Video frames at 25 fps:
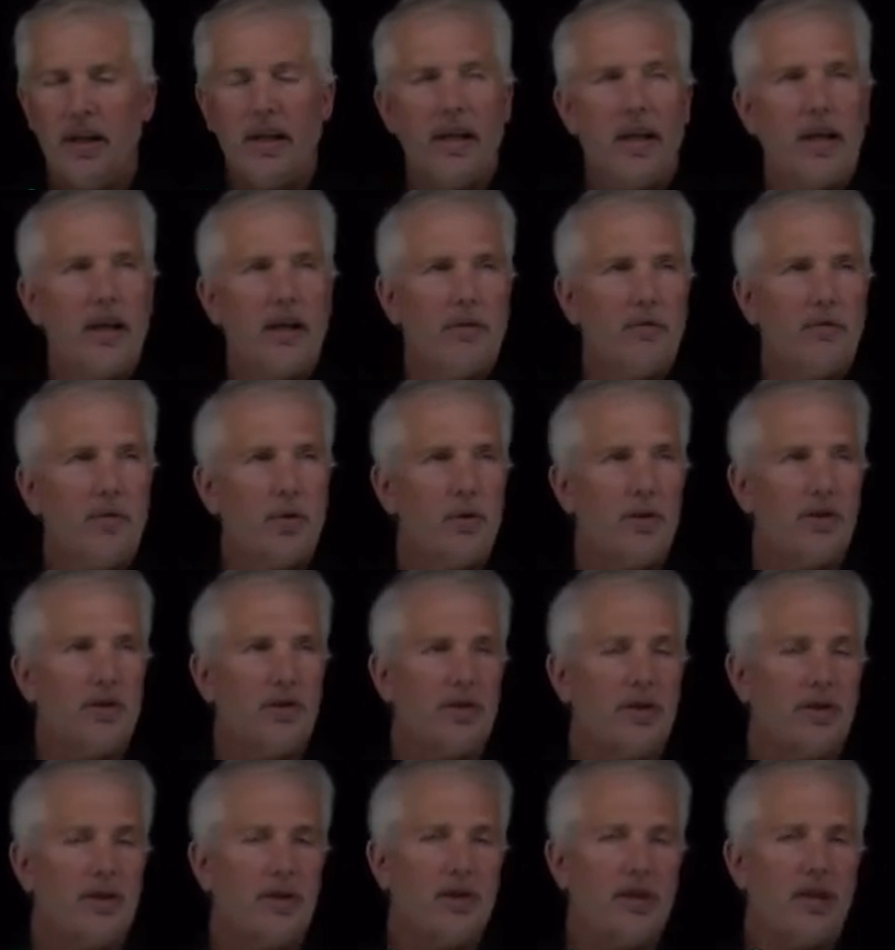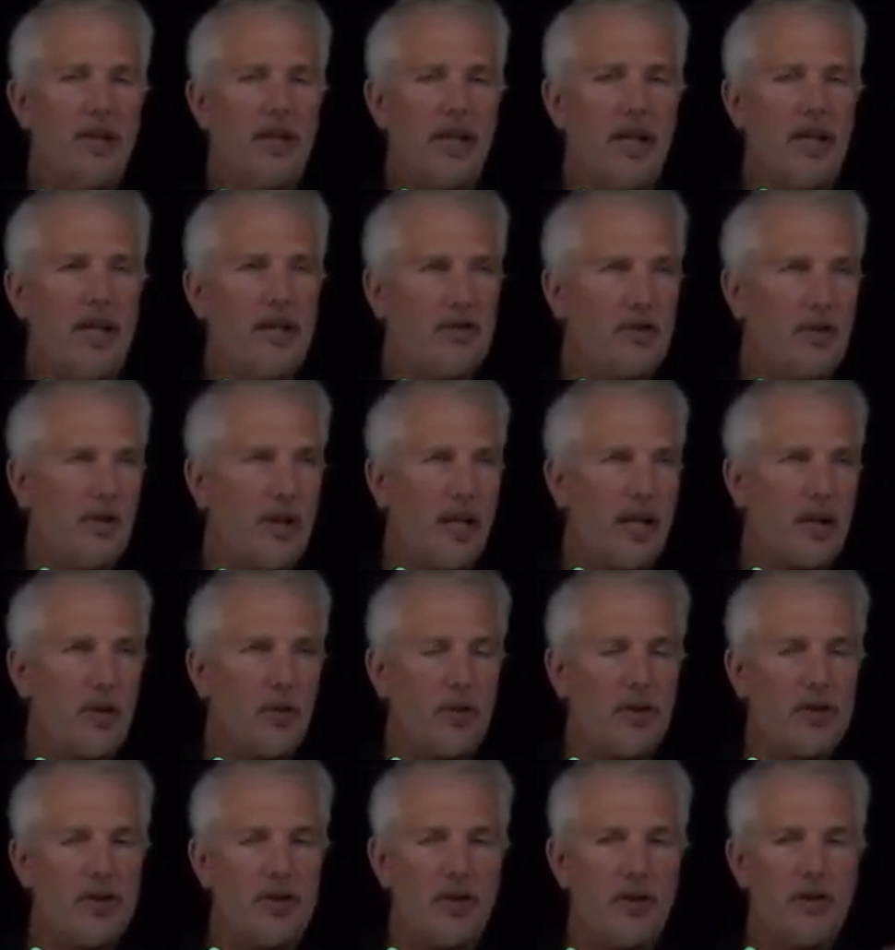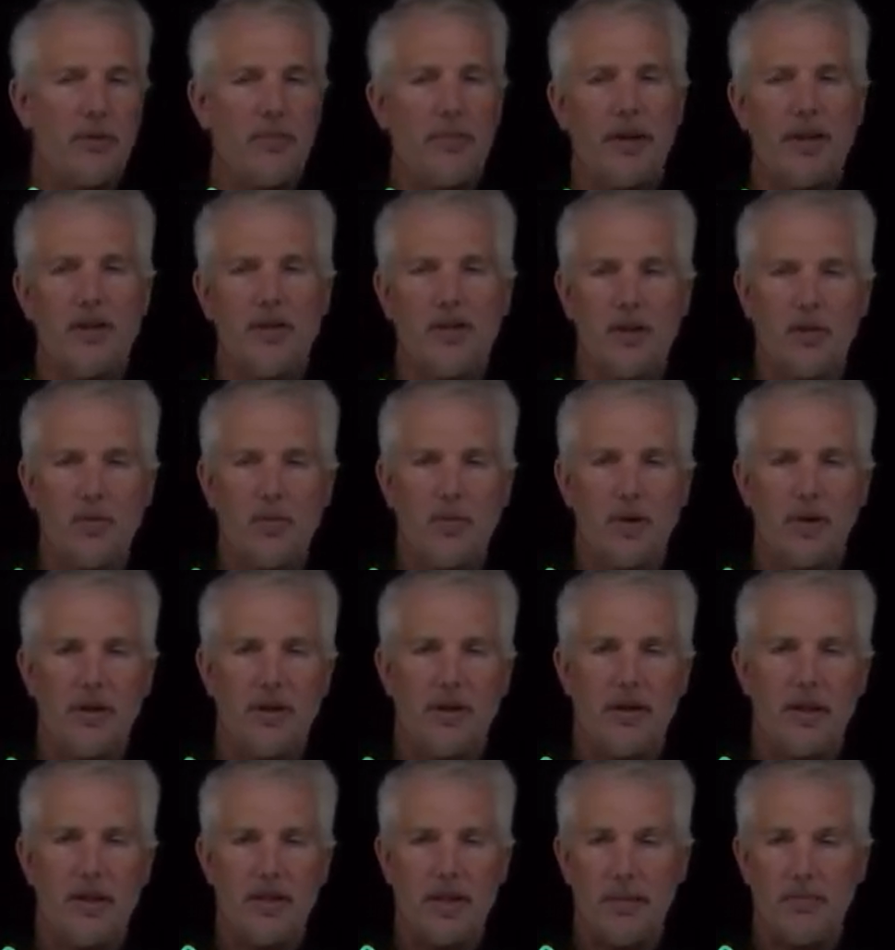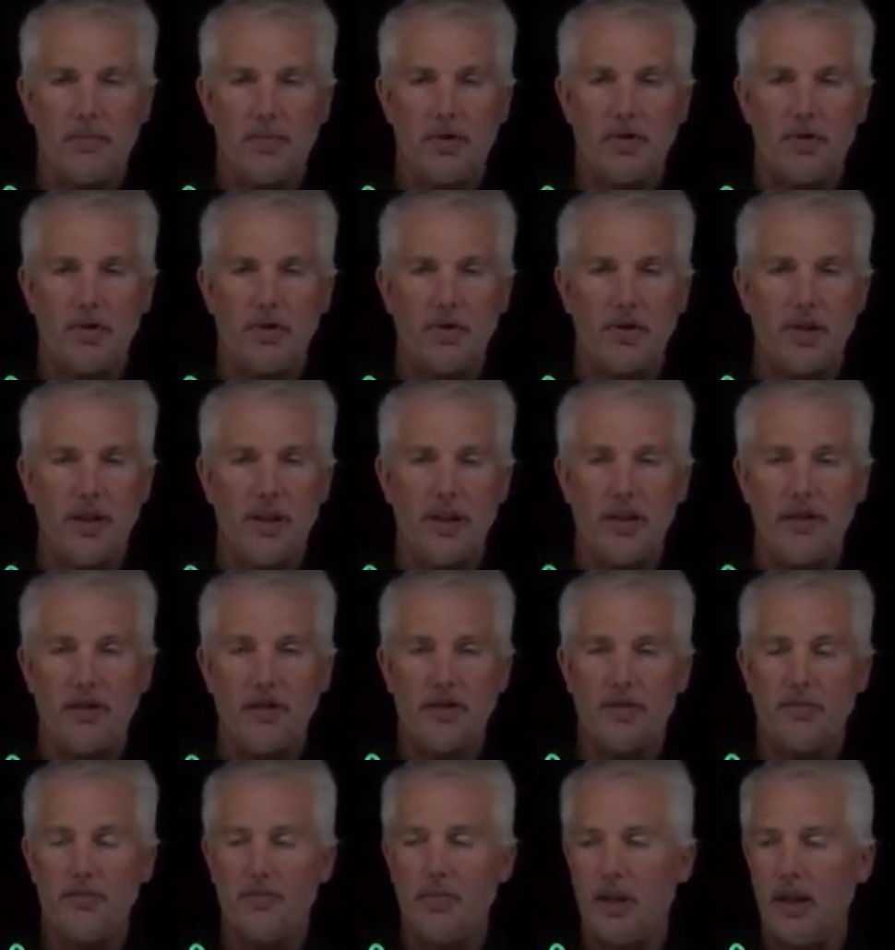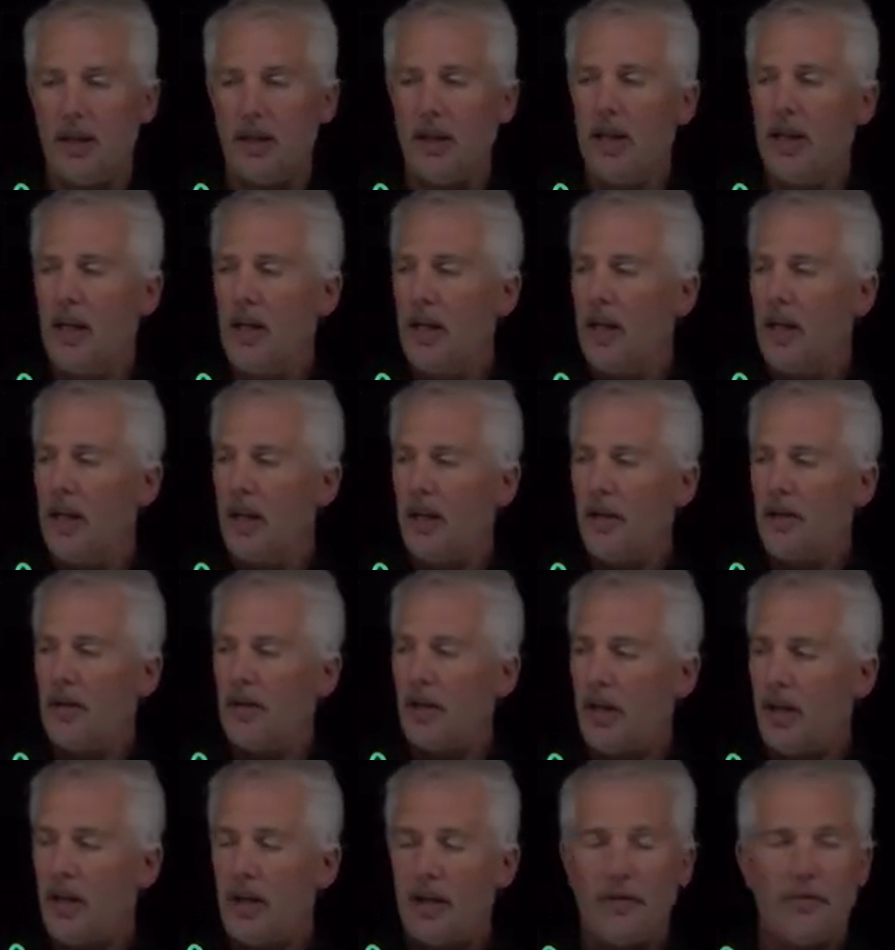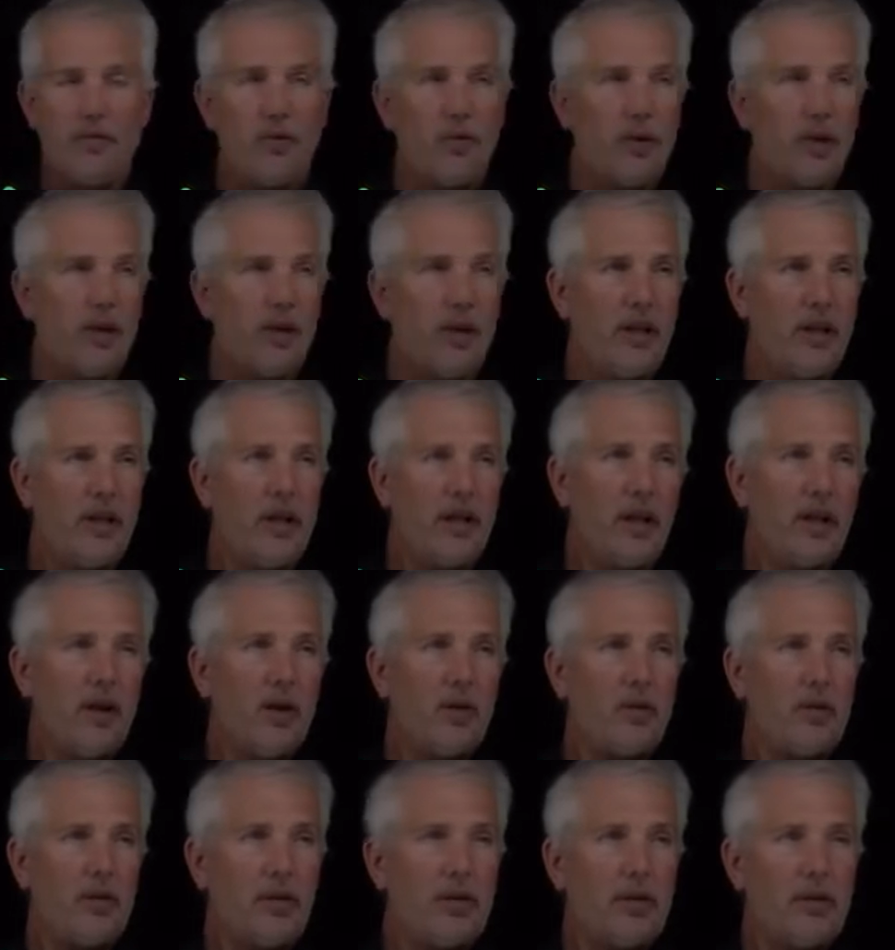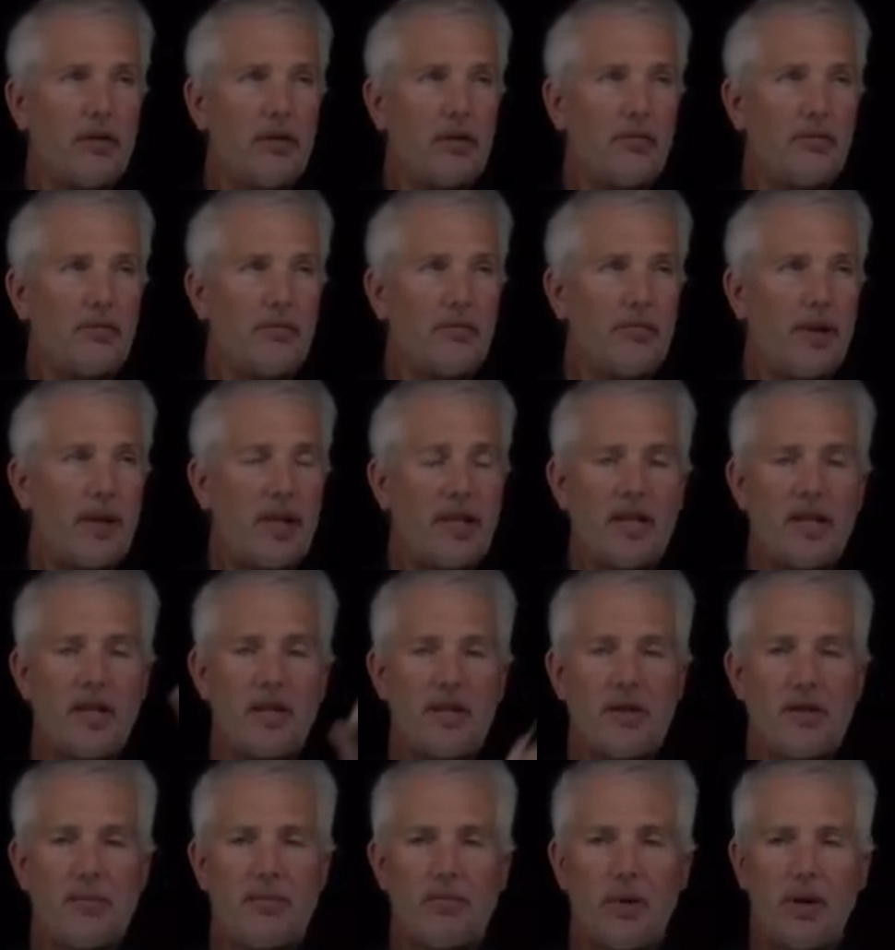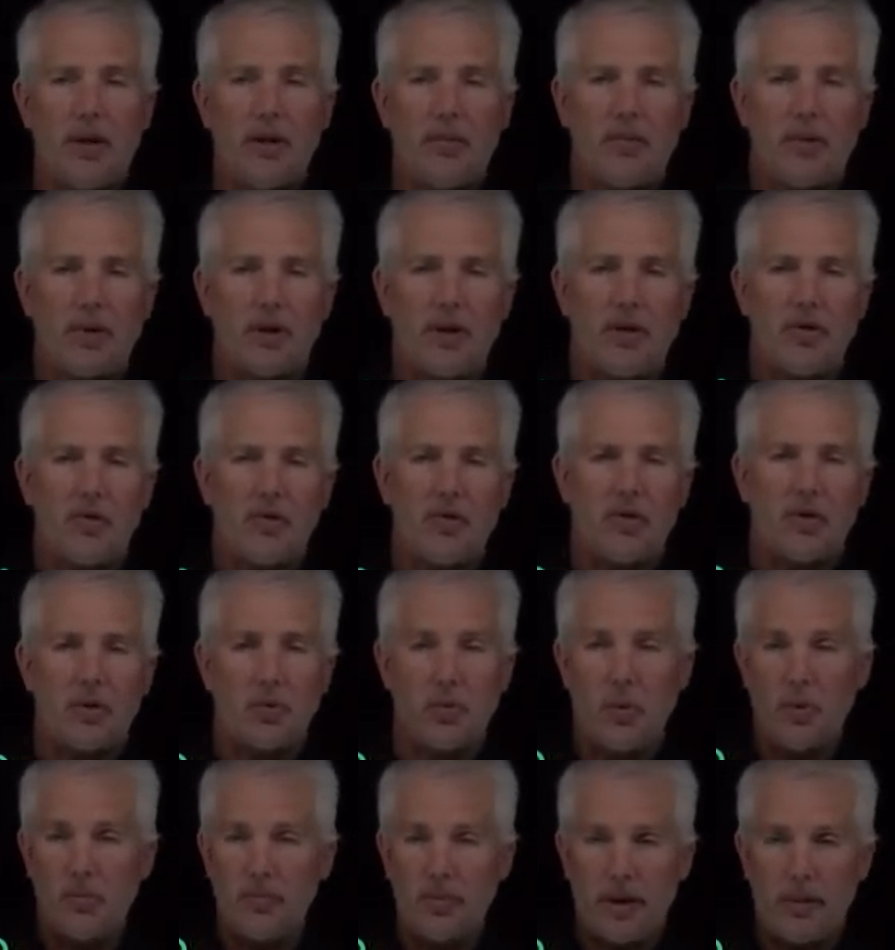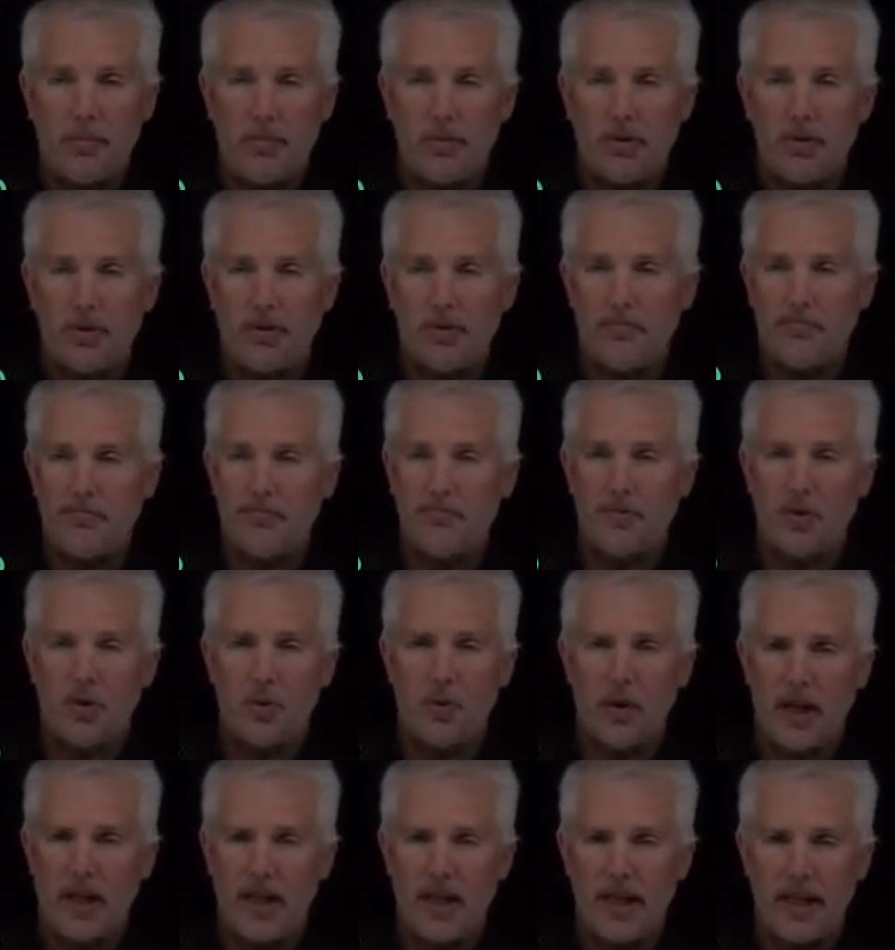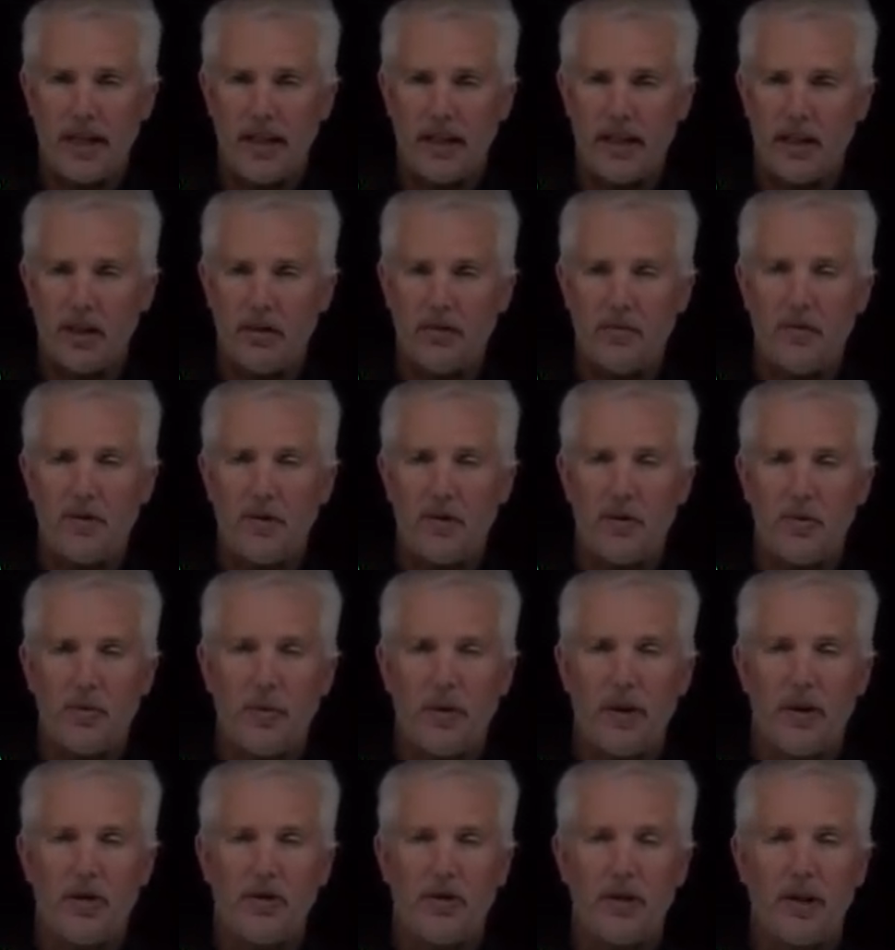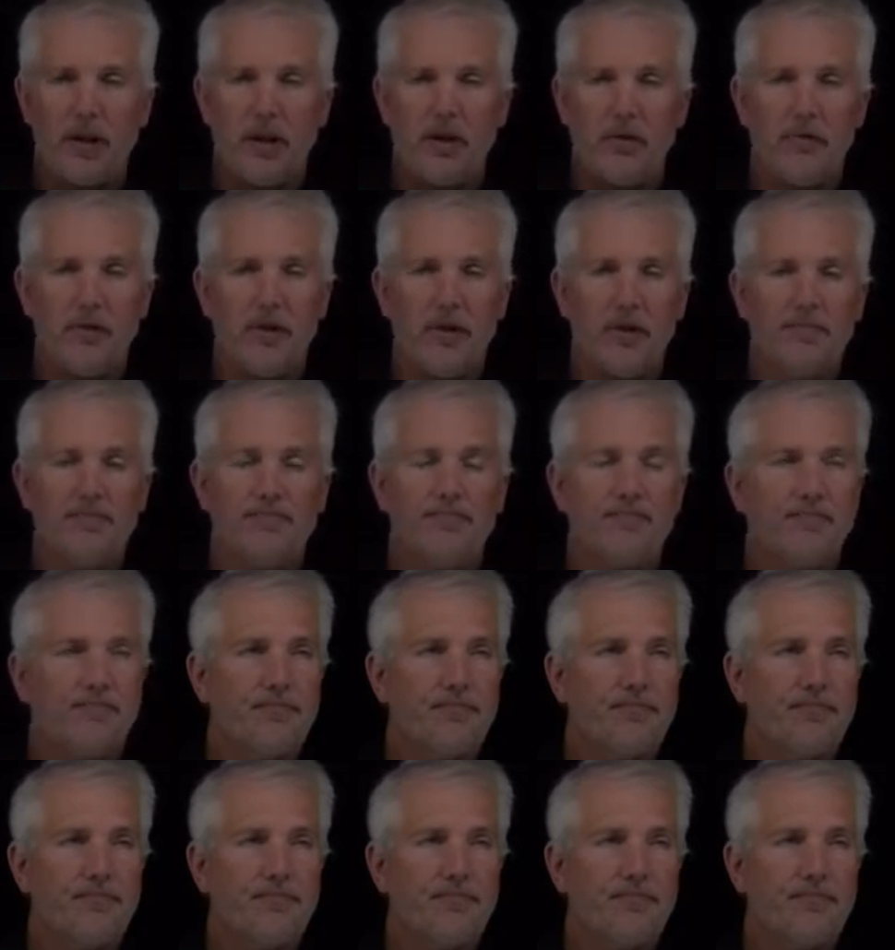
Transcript: And of course, the answer to that question depends on what the temperature is. But uh, if we pay attention in particular to room temperature, 298 Kelvin or 300 Kelvin,